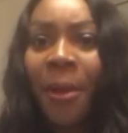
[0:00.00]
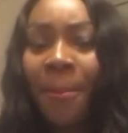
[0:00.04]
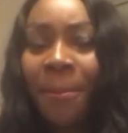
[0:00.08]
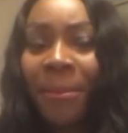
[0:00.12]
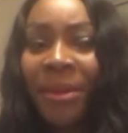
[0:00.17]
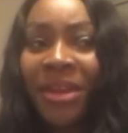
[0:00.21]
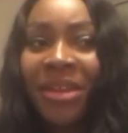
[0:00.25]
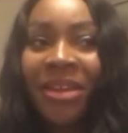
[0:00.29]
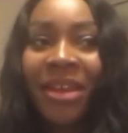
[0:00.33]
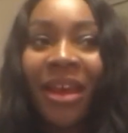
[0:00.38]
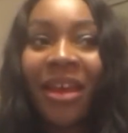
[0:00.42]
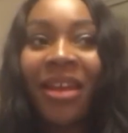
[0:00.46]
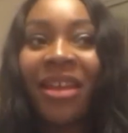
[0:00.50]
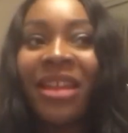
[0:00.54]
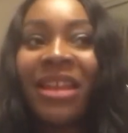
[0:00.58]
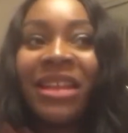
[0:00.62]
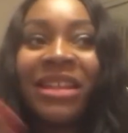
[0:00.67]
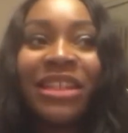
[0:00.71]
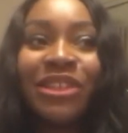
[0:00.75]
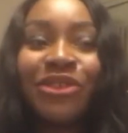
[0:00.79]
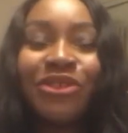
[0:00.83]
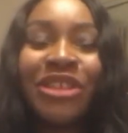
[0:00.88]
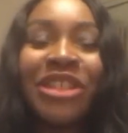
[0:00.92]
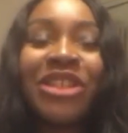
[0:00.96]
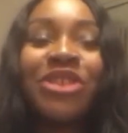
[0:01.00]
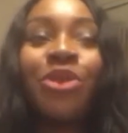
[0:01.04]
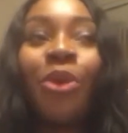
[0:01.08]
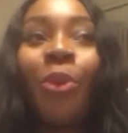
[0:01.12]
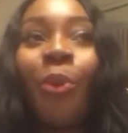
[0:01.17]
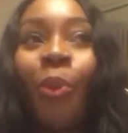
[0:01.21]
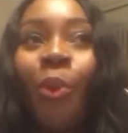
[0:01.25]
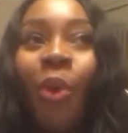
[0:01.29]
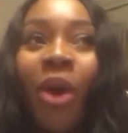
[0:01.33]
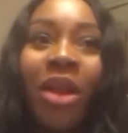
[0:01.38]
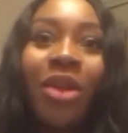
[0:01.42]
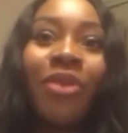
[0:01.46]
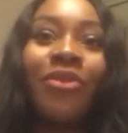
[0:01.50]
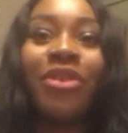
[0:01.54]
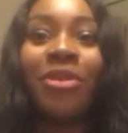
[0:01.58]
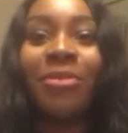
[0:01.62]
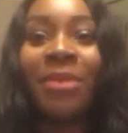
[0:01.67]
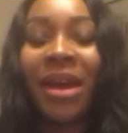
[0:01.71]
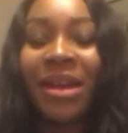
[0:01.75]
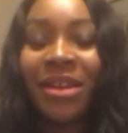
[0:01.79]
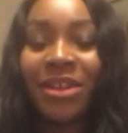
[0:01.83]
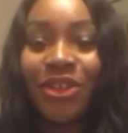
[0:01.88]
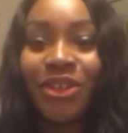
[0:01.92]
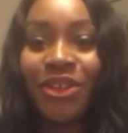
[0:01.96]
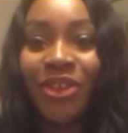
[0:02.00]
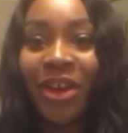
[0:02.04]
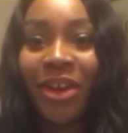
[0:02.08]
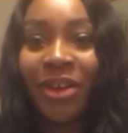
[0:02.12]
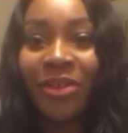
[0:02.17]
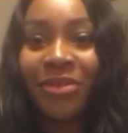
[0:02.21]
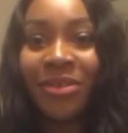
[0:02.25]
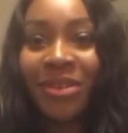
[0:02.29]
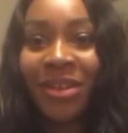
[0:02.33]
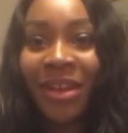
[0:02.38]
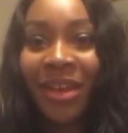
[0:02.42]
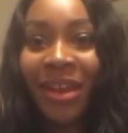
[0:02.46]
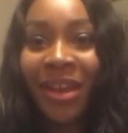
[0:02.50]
But yet, literally not one of them had a child.